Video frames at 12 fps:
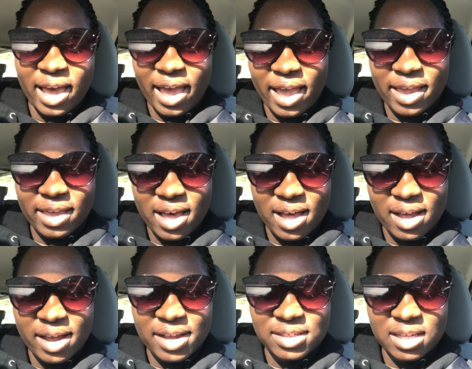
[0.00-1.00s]
Hey
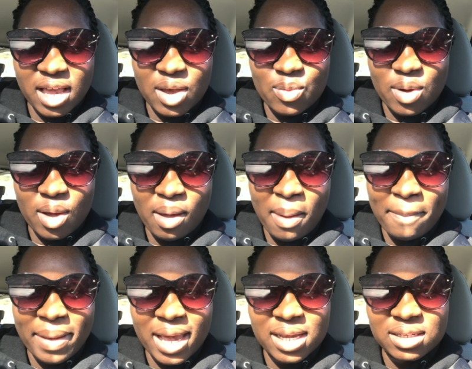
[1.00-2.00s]
guys, and welcome
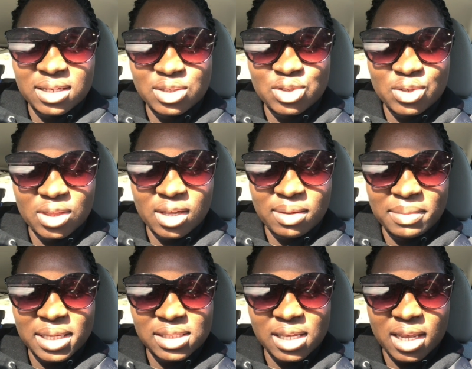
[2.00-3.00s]
back to the
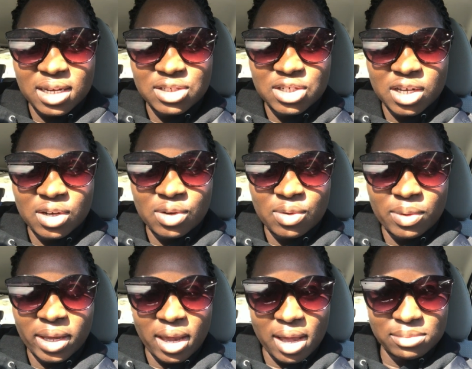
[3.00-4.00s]
Miss Kenna channel.
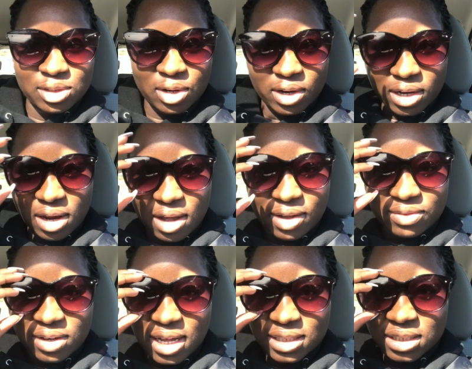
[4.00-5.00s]
Wait, I'm sorry y'all, I
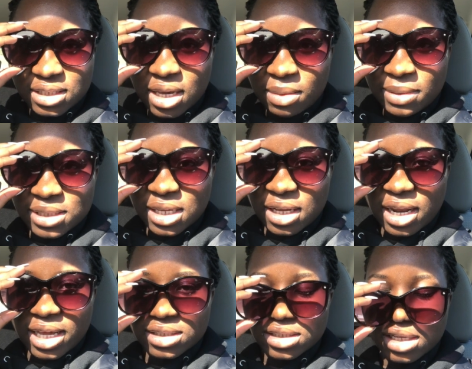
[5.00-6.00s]
forgot to take my
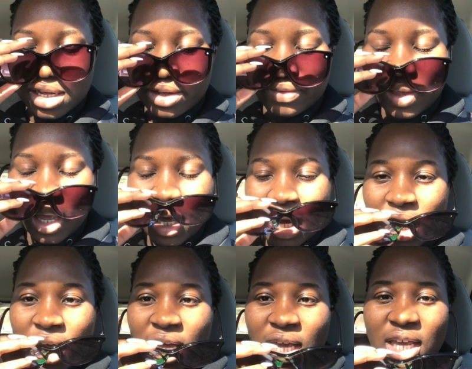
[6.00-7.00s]
sunglasses off.
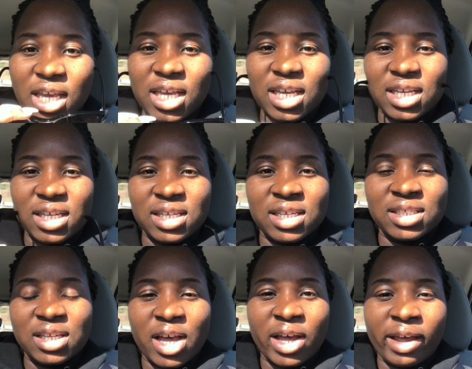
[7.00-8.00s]
It
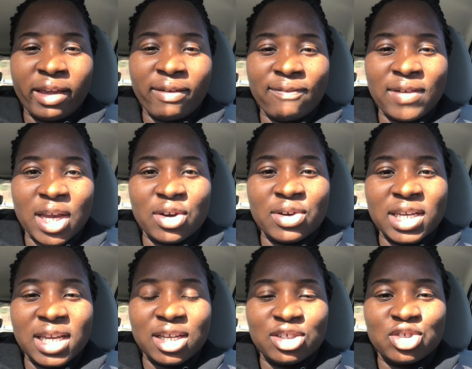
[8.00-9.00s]
is a
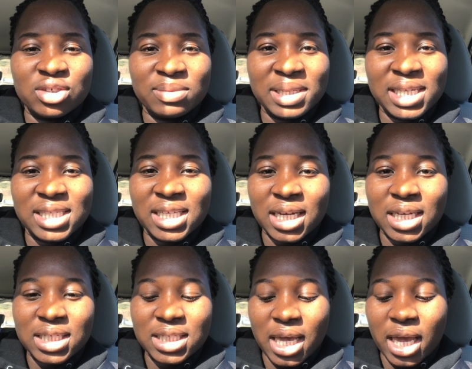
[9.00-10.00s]
very extremely sunny
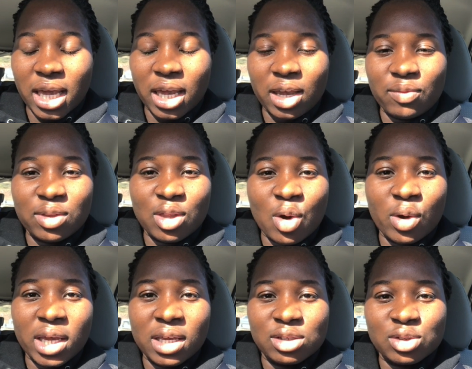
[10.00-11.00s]
day, even though
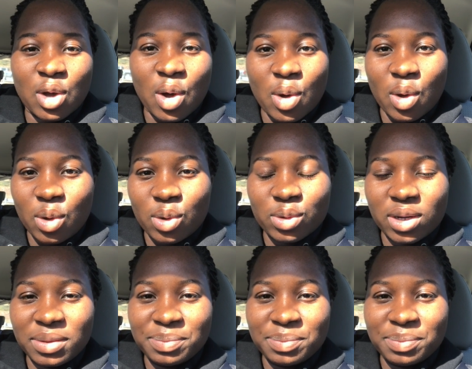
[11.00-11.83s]
it is cold.